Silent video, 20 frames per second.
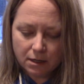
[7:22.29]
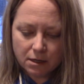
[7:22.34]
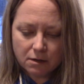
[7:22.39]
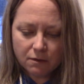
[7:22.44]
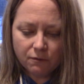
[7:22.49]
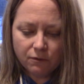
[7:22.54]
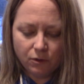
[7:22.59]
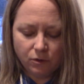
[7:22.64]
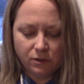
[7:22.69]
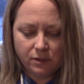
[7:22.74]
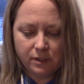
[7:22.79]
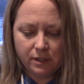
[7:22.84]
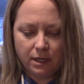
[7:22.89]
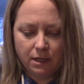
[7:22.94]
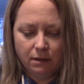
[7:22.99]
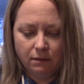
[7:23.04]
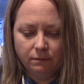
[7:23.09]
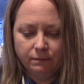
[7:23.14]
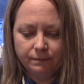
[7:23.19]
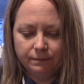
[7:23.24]

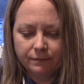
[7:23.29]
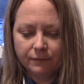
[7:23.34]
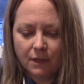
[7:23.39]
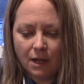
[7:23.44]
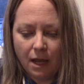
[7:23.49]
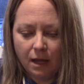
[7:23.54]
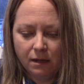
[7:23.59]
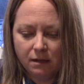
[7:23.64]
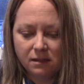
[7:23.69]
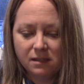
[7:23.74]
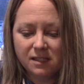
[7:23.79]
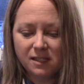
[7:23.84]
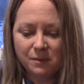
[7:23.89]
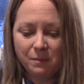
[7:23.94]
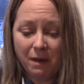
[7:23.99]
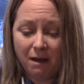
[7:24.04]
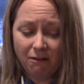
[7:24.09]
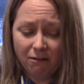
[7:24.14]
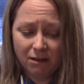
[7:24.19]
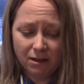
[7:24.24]
convulsing. I could
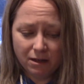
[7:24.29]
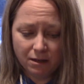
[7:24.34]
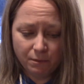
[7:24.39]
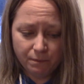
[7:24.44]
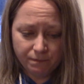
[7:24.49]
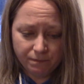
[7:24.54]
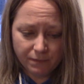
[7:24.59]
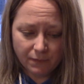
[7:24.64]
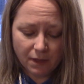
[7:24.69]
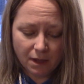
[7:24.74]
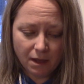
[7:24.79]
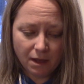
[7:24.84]
smell him.